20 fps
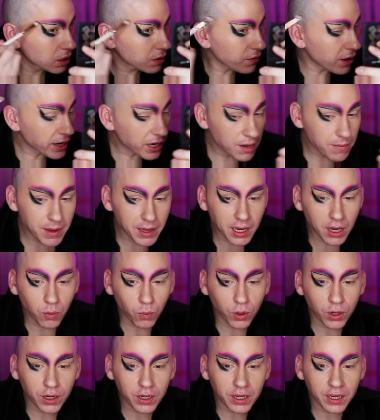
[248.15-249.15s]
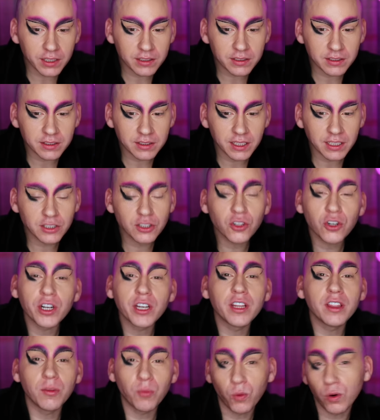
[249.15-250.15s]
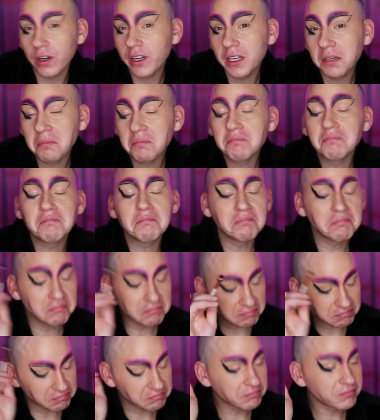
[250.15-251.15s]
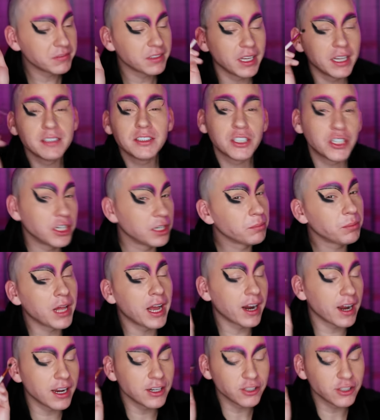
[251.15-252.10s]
If I can make it work at 6.30 in the morning, it's a good black